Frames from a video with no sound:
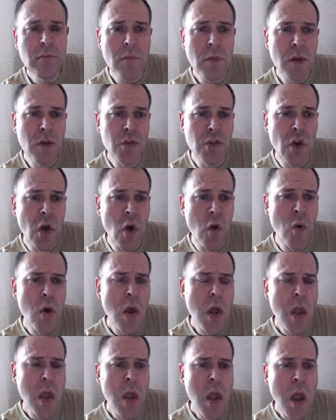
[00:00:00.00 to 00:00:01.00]
So
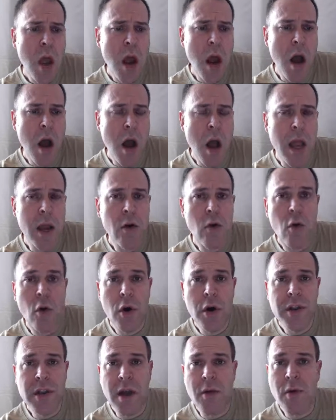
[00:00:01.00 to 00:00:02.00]
in
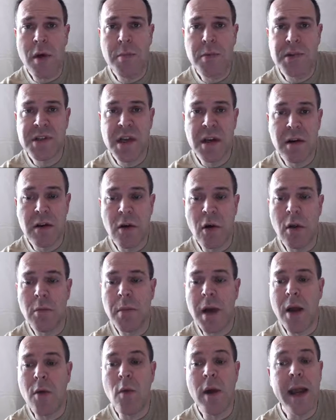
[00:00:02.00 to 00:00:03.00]
court, I represented all
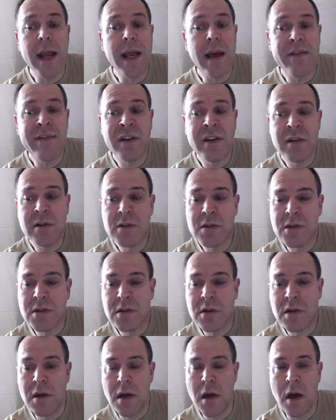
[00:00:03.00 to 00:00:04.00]
my weight evidence,
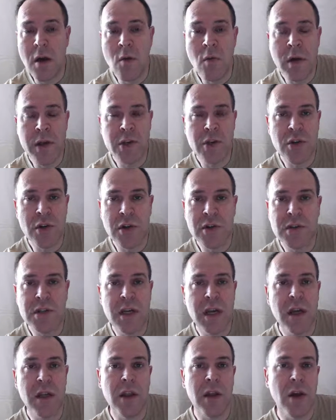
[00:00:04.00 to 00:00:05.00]
which you can
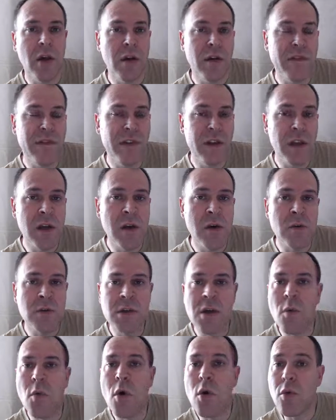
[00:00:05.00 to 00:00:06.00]
see in the other videos.
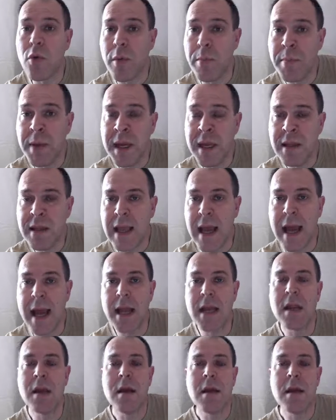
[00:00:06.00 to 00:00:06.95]
I won't repeat that.